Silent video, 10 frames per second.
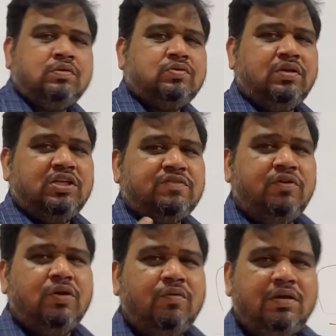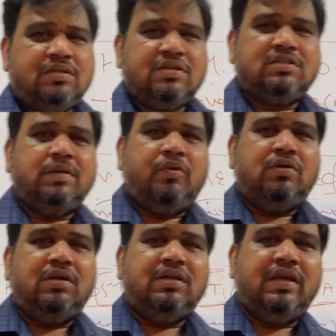So in the studio, we will discuss
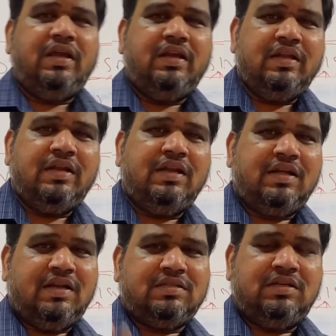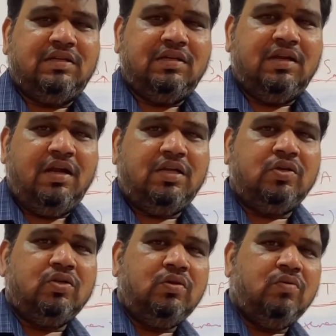about gain error correction
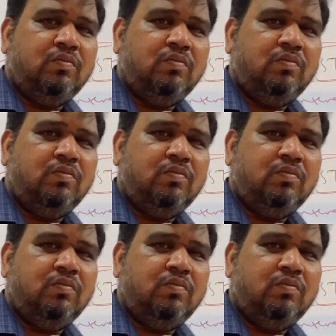related to